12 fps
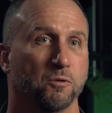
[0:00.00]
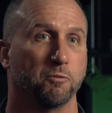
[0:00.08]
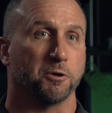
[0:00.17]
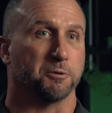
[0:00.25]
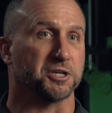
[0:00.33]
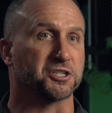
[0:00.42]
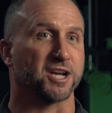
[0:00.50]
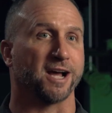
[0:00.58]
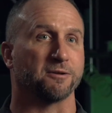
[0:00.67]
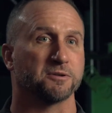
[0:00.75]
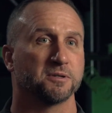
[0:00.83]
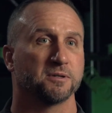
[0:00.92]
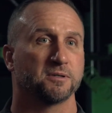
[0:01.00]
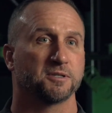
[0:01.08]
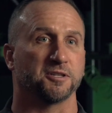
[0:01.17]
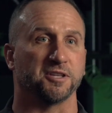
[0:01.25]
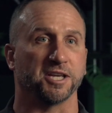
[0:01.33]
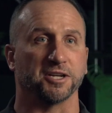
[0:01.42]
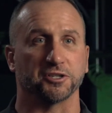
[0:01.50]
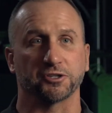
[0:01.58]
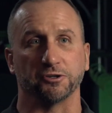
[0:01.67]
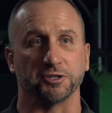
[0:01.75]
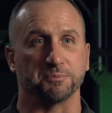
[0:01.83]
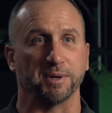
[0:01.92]
we reached out to the
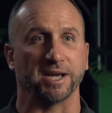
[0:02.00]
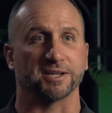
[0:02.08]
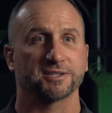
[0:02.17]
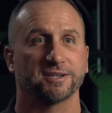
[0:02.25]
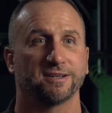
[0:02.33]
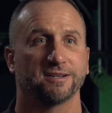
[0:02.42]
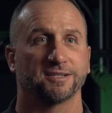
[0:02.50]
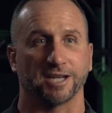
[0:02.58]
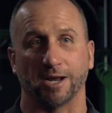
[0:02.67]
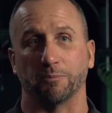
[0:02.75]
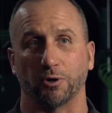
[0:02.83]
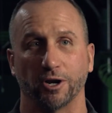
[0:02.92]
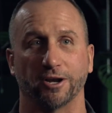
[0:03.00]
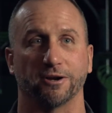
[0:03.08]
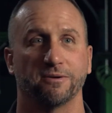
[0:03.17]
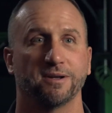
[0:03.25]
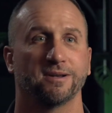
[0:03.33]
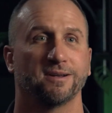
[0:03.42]
industry's best, Todd Barreto,